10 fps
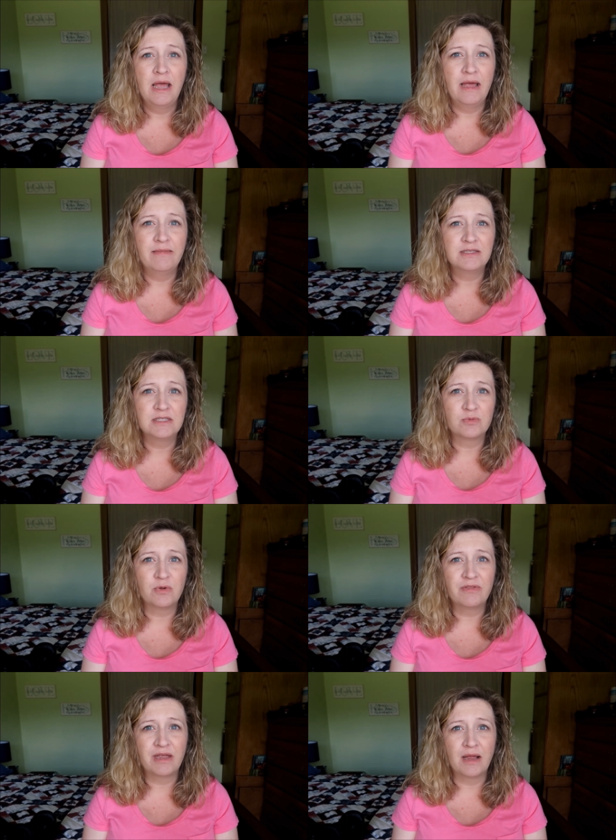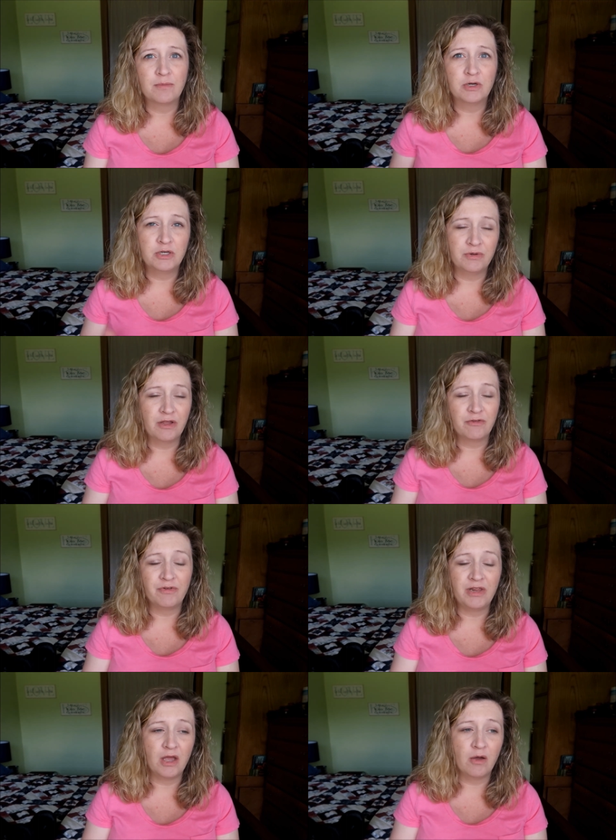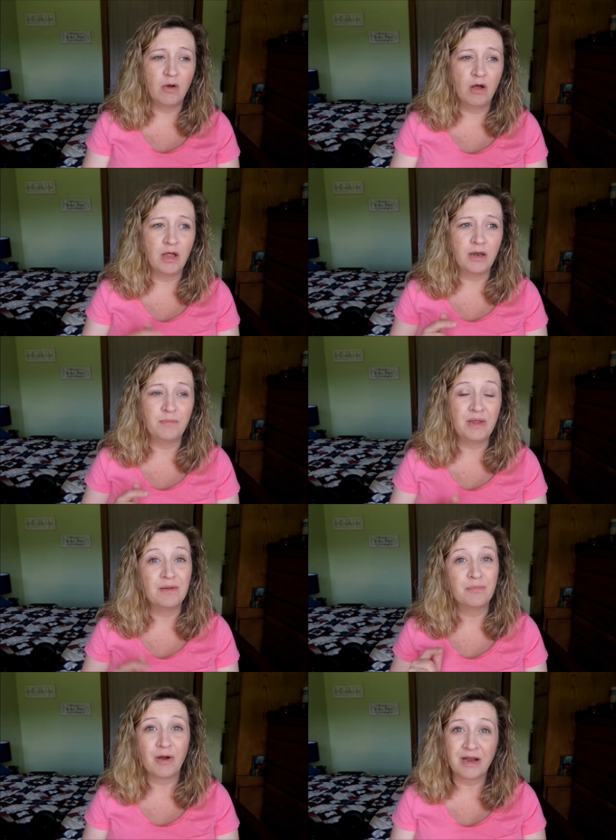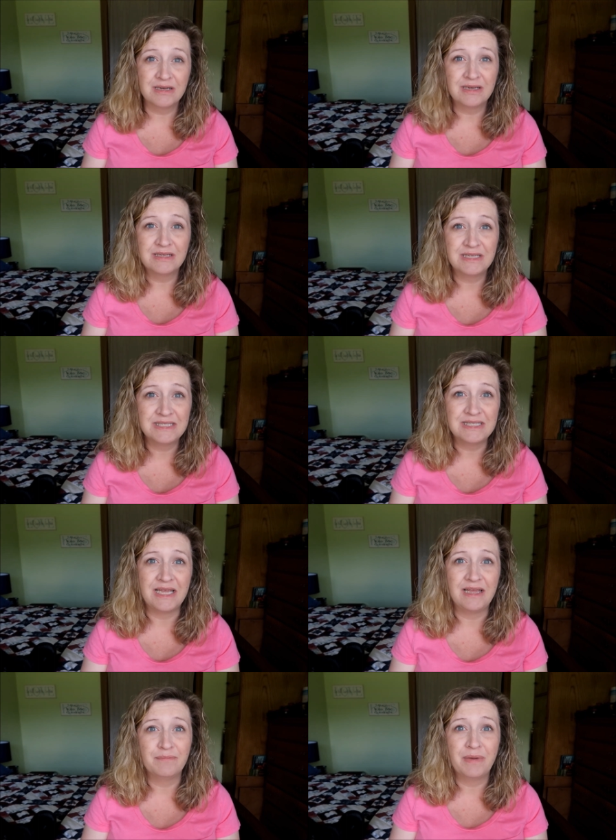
and this is one thing I'm going to do another video on, being pregnant at Disney.